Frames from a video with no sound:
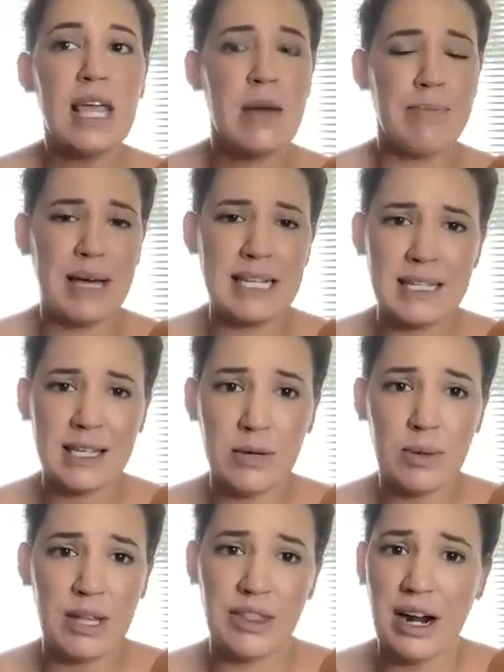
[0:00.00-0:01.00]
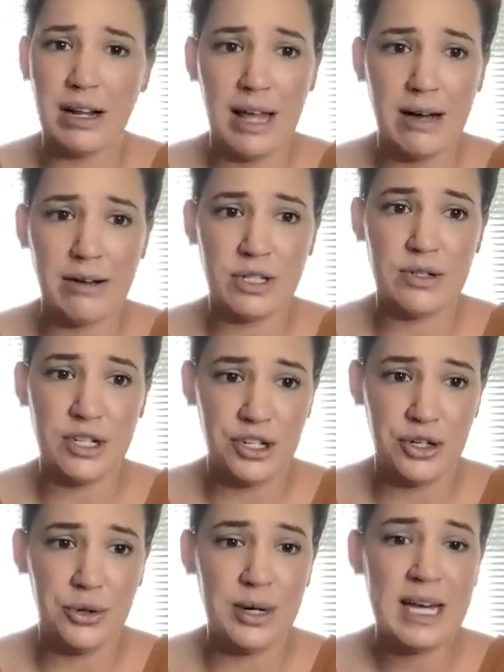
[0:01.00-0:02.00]
And basically what that allows you to
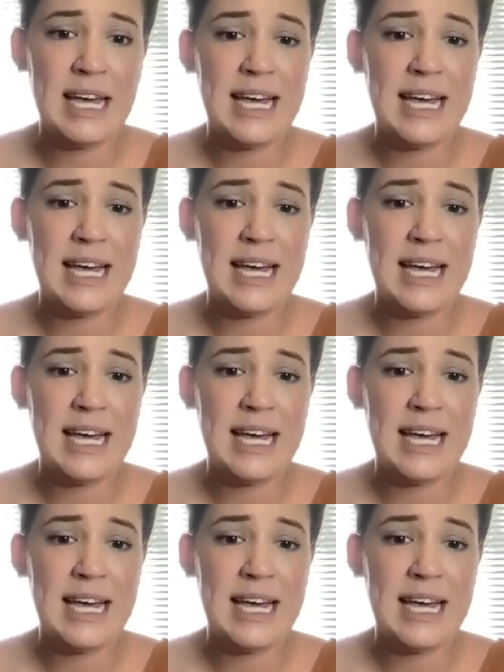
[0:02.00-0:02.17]
do